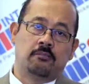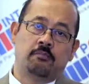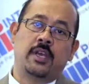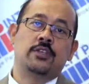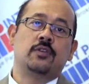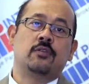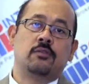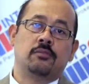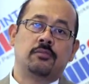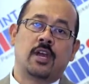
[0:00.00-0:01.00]
Make
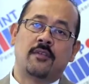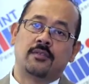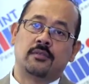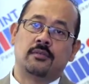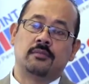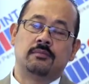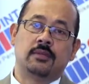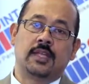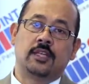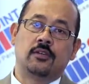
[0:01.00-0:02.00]
sure you have to,
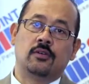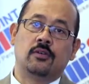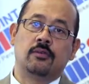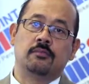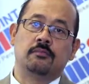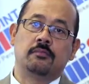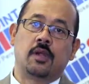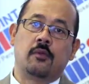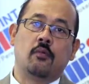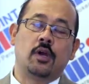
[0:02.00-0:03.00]

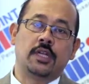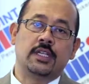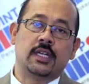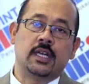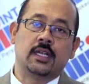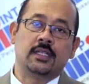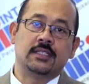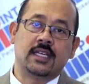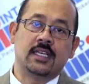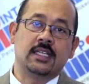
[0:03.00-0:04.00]
avoid
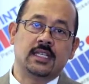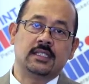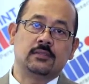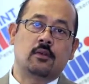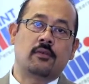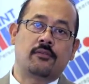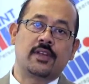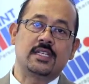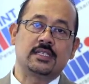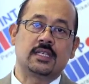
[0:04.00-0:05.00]
taking these sort of
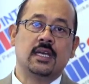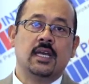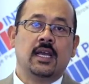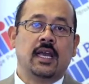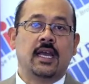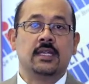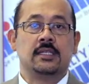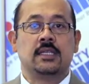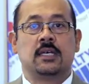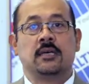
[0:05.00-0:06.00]
risks.
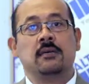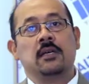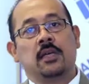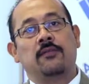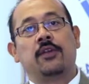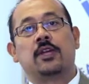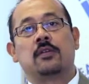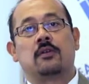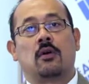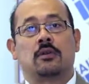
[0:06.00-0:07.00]
And if you
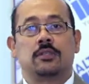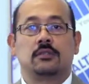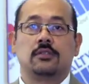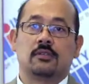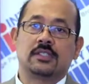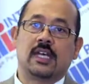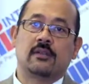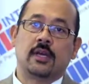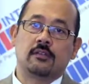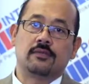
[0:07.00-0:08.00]
can cautious
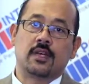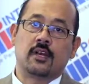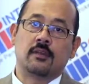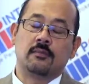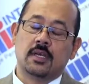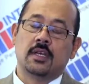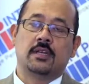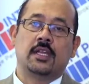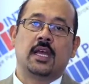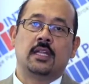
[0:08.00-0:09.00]
yourself ahead of time,
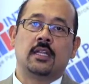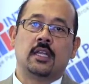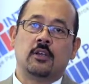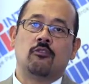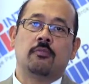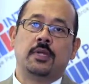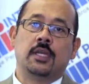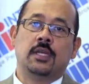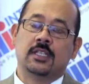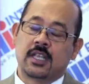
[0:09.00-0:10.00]
then it will
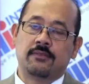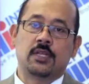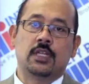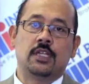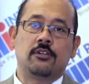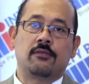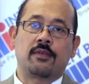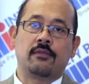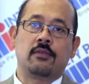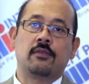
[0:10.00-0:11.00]
be definitely in your
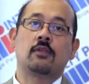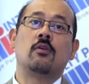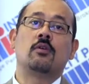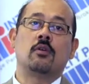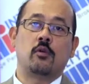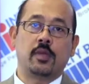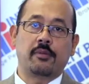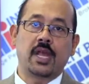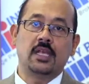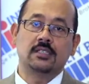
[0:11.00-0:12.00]
favor. We'll go on a quick
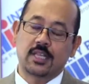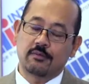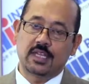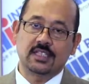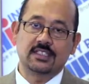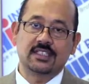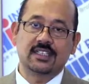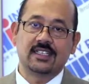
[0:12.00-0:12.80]
break. Stay with us.